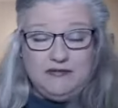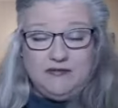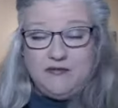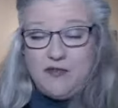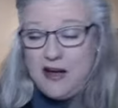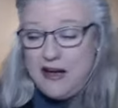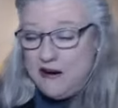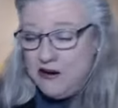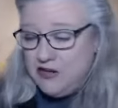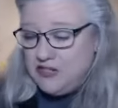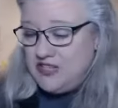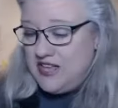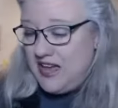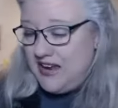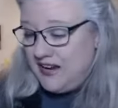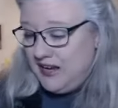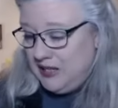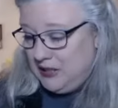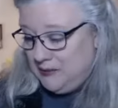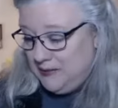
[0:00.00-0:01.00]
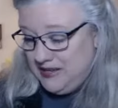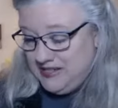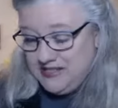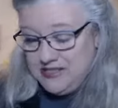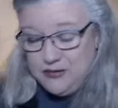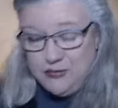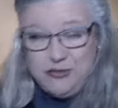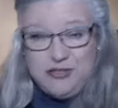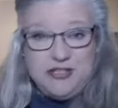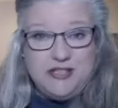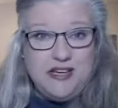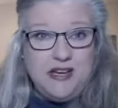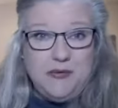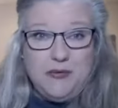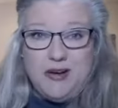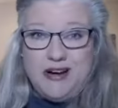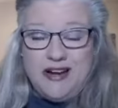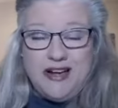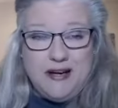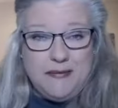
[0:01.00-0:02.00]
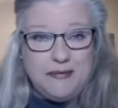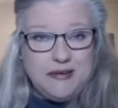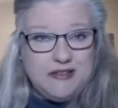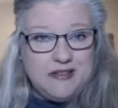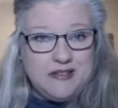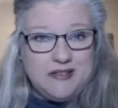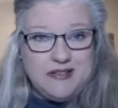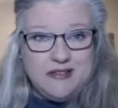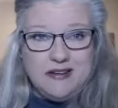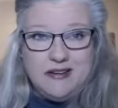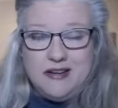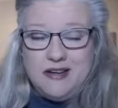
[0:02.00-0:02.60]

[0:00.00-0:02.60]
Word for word: Fire is that element. So we'll see what happens